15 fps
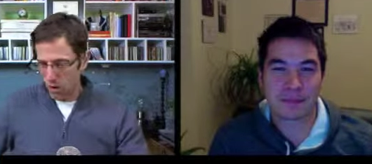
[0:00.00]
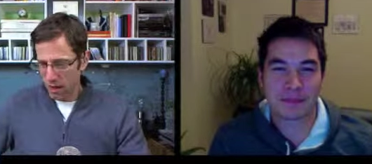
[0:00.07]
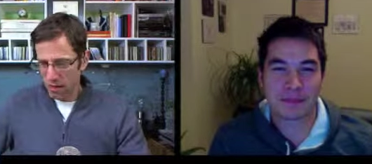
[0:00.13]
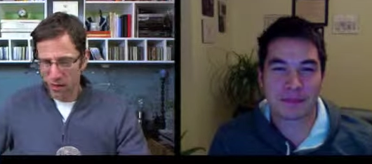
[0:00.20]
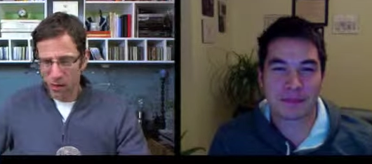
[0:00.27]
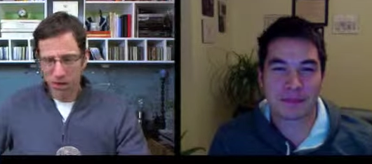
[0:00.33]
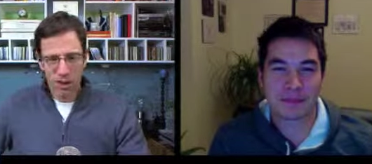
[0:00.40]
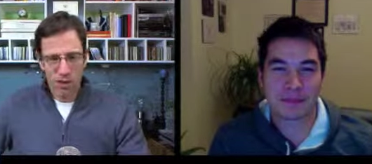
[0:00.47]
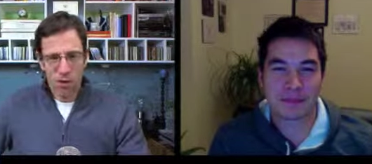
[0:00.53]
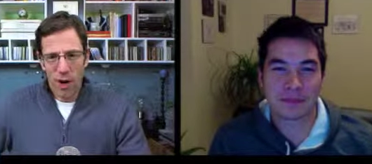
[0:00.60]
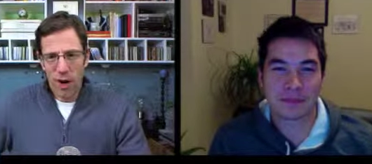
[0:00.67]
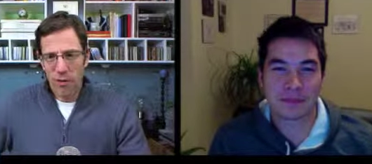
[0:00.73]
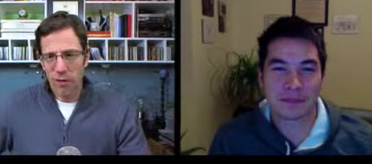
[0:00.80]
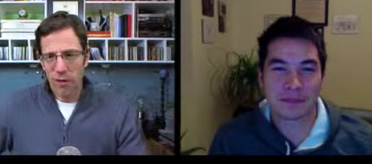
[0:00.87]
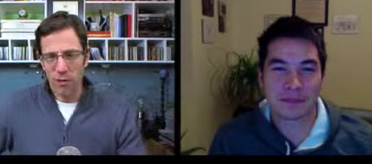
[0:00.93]
Speaker 1: It's just a
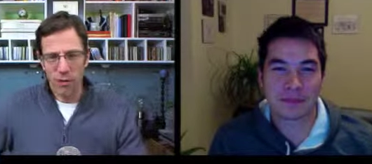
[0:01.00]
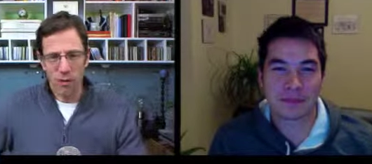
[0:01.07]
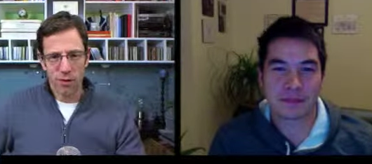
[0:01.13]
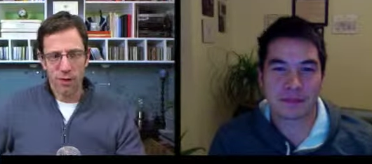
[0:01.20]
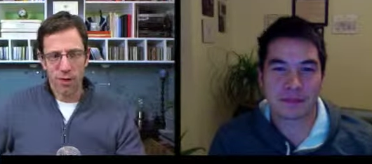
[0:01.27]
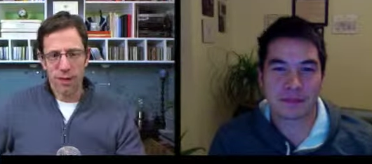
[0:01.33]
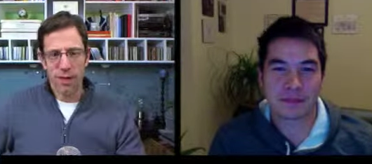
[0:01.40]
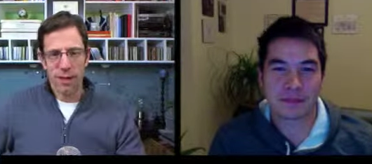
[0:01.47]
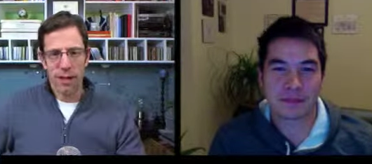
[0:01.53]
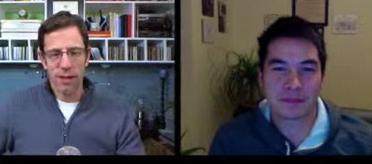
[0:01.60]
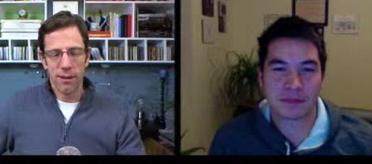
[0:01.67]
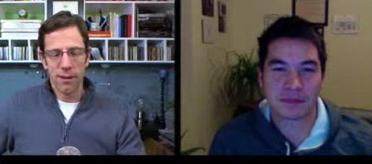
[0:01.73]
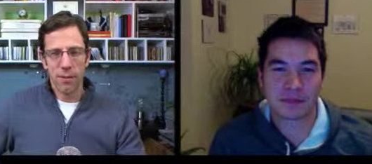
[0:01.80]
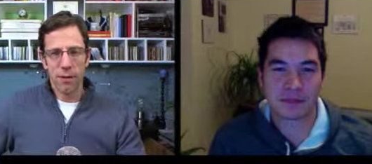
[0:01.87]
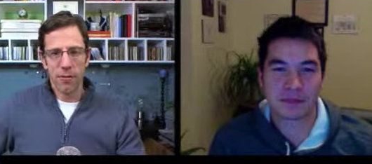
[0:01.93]
great resource, and uh,
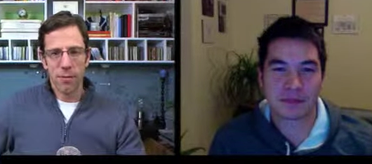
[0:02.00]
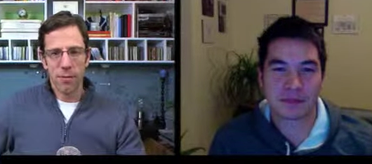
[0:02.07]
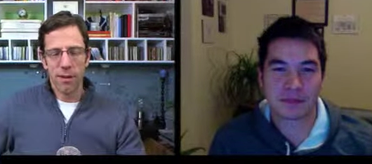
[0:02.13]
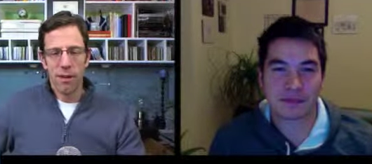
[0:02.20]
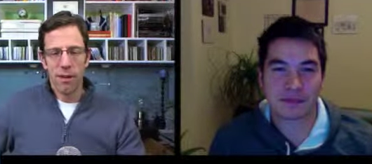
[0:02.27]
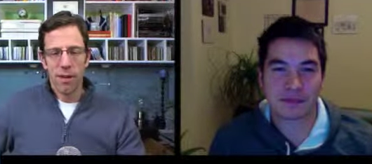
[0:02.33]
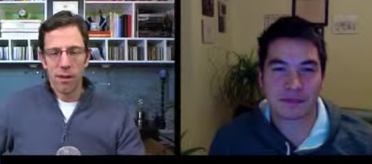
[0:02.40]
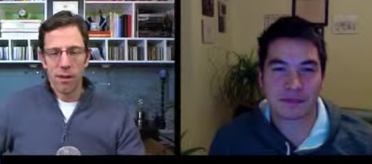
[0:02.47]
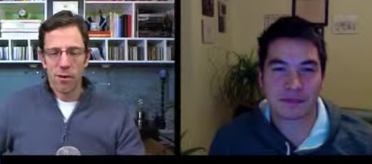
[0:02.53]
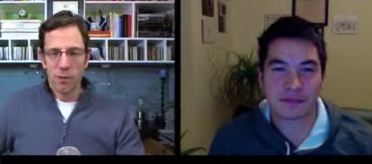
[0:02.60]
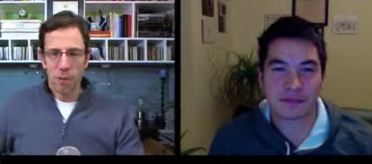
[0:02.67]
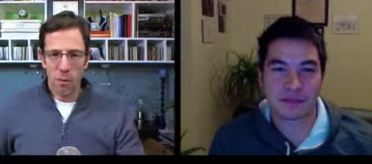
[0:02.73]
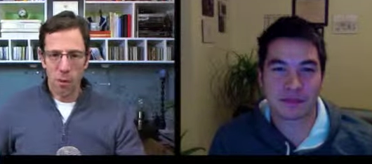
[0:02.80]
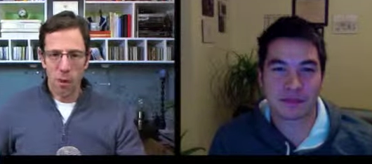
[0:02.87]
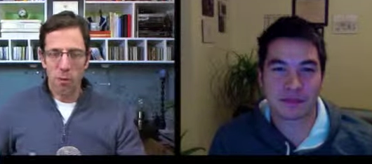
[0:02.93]
you know, from
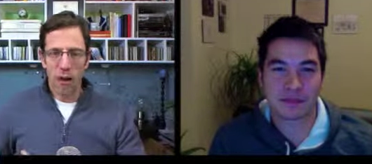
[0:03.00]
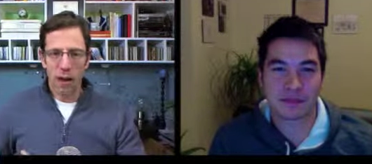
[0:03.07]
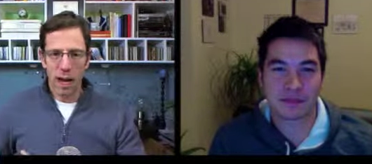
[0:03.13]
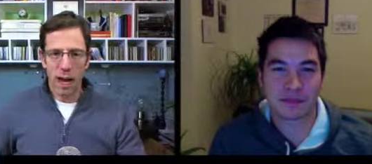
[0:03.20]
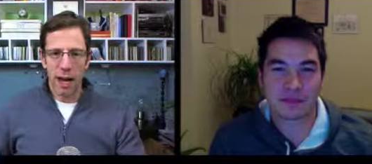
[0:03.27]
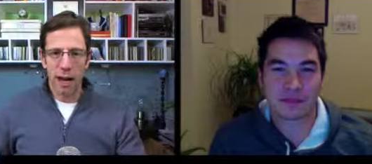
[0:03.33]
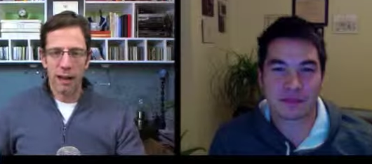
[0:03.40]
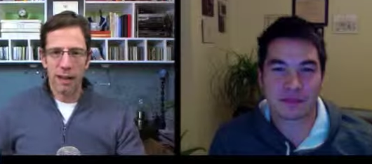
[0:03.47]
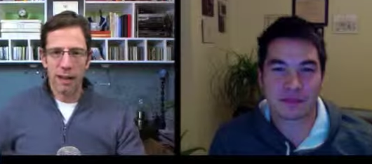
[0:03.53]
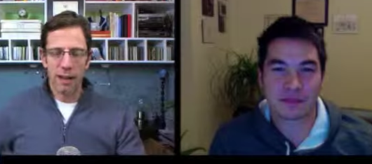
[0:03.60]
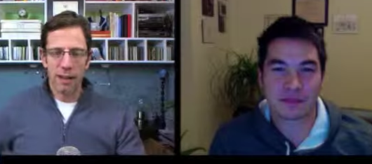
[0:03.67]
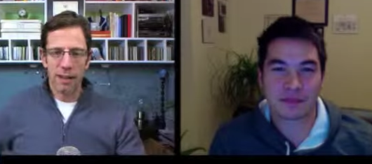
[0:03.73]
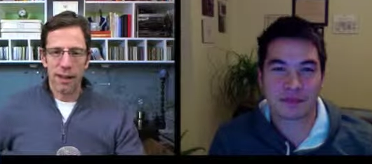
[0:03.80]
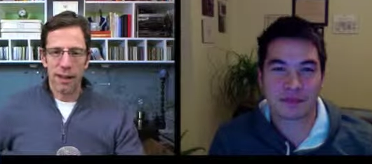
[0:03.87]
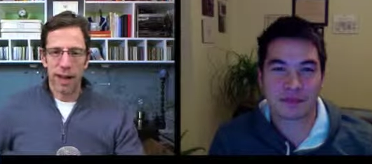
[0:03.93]
from a mobile guy,
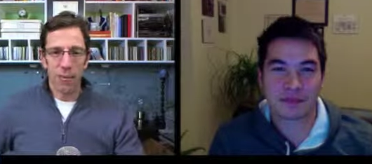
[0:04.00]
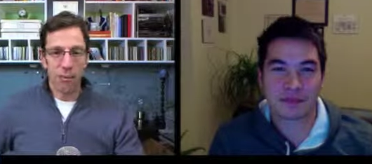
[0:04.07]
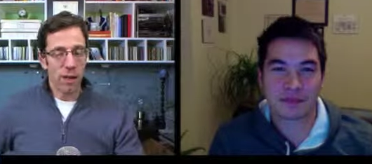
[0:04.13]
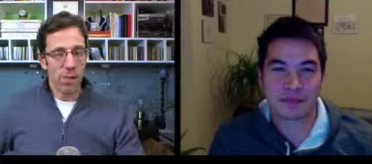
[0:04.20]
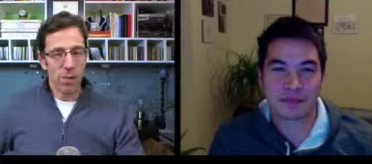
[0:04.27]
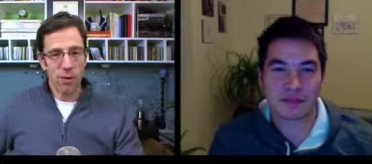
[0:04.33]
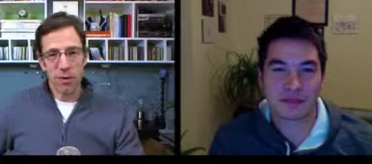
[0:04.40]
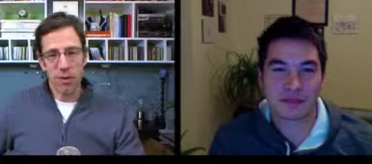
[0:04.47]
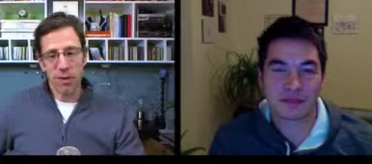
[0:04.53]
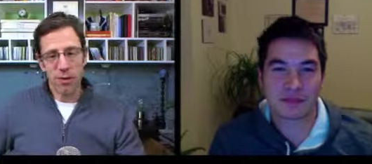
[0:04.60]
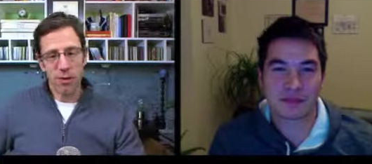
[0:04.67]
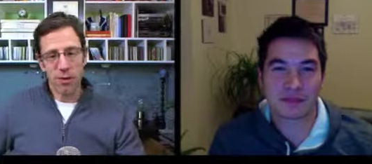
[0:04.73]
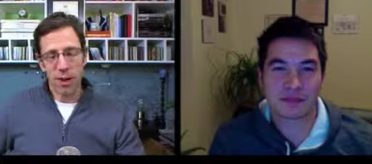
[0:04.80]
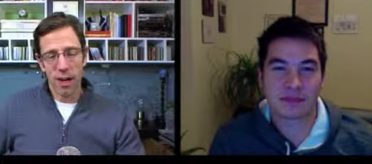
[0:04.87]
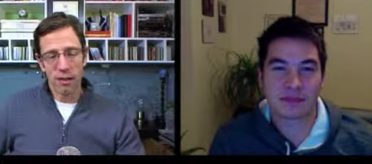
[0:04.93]
uh, I really appreciate
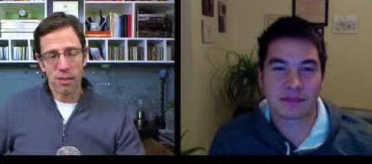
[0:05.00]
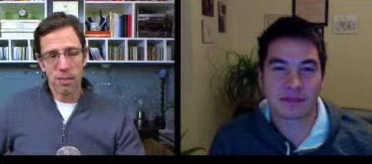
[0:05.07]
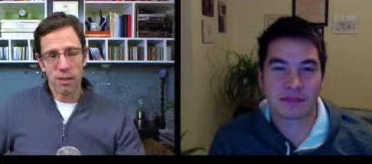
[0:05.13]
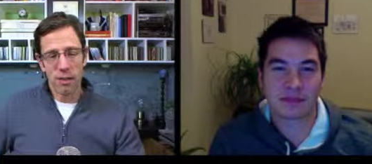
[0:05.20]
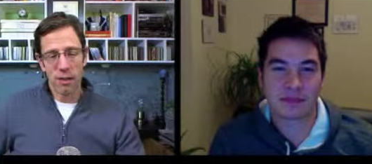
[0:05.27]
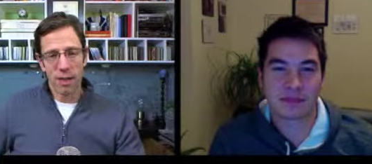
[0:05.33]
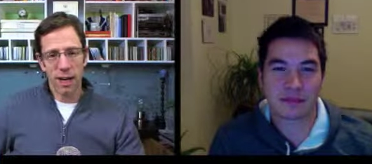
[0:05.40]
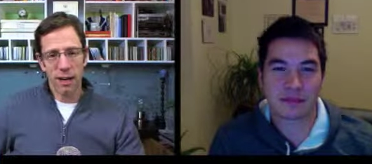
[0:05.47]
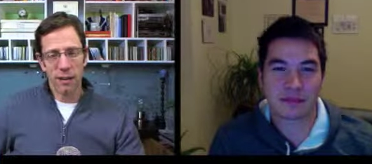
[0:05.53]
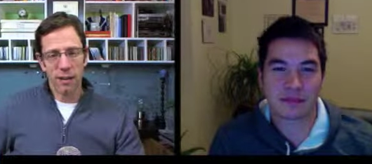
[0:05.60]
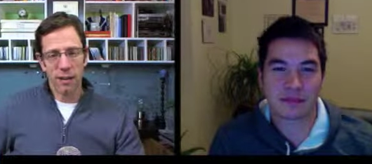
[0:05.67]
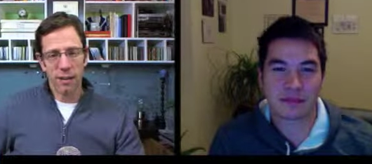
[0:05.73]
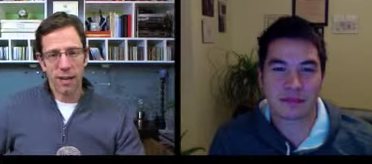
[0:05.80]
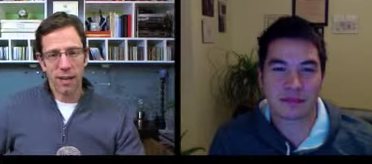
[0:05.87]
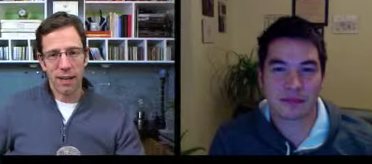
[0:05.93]
that you guys have put this together.
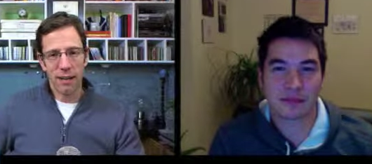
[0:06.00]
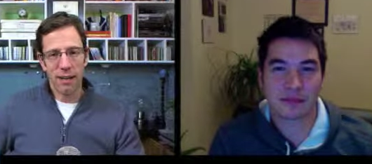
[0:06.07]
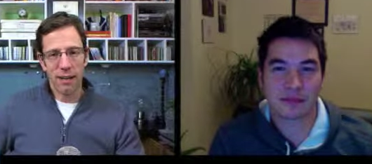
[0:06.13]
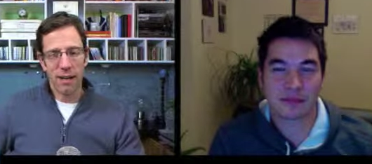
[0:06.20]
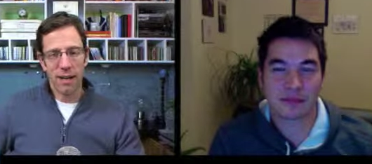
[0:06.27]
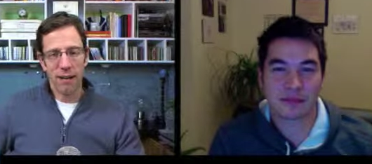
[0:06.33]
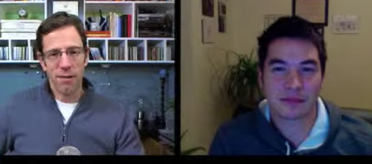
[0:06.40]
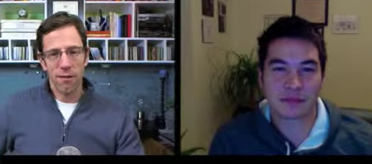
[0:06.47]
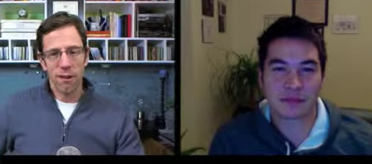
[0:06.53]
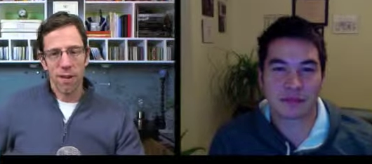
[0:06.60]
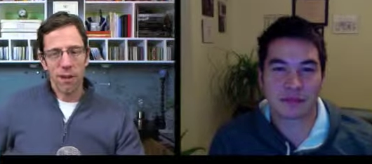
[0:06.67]
And, and uh,